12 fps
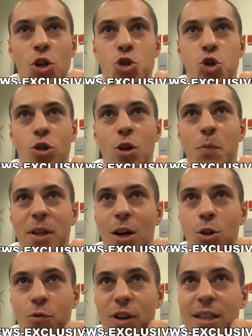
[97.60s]
that shouldn't have been out
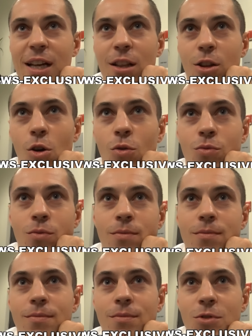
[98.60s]
of the ring that long,
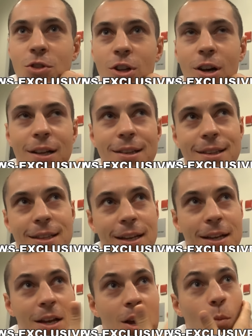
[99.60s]
you know. And,
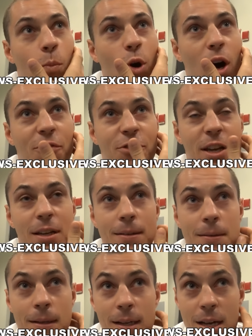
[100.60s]
but I think
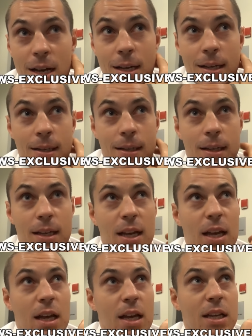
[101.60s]

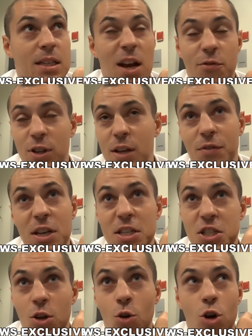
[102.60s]
he definitely, if
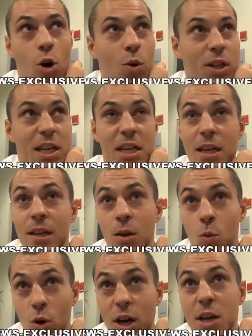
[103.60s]
he's still got what he,
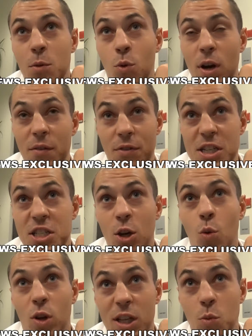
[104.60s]
what he, if he's
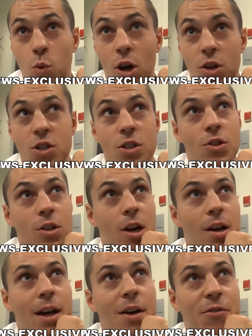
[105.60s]
still what he was, you know,
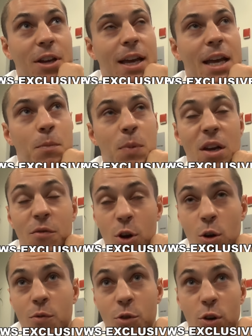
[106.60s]
I think it'd be a
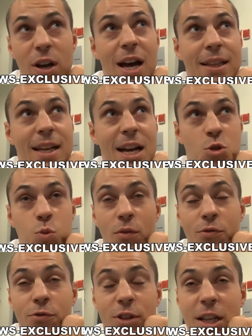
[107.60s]
very, very hard night's work
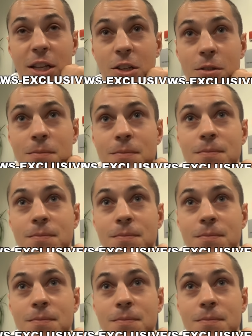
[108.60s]
for Flanagan.